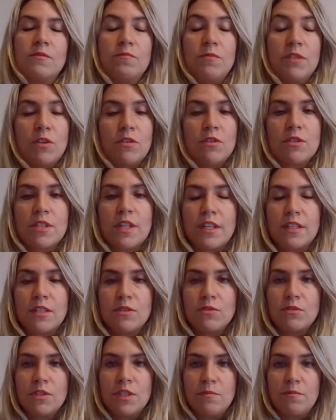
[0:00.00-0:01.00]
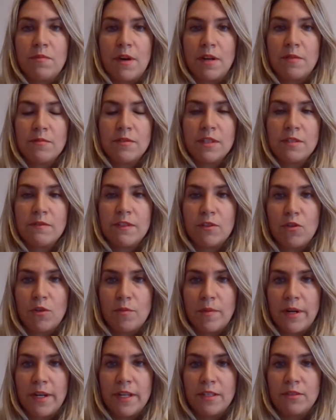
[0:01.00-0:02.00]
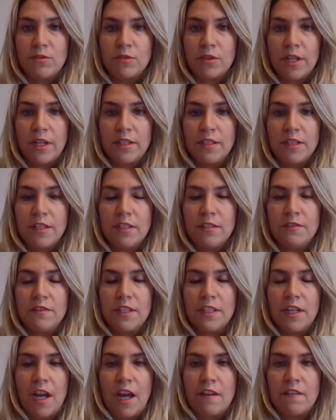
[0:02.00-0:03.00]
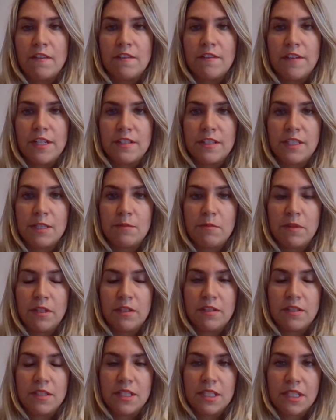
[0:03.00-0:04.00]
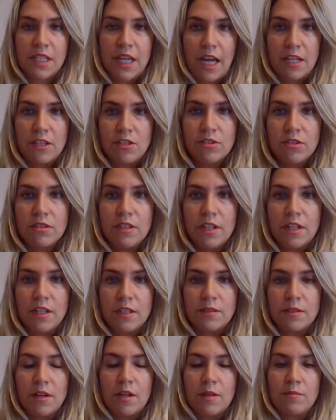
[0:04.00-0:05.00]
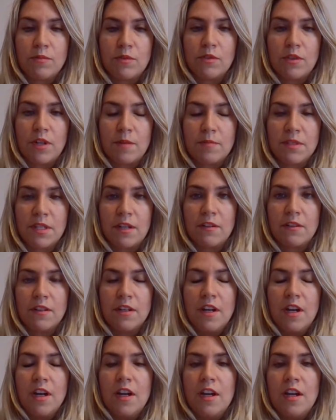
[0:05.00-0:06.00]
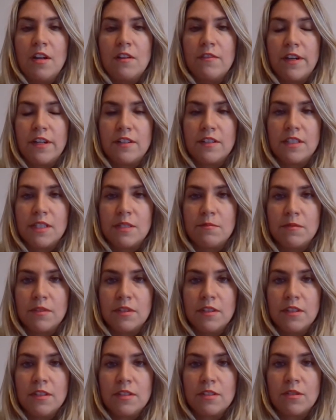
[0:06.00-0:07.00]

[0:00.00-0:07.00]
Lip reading: Because as two departments we operate together, we have a very similar schedule and our programs are very similar.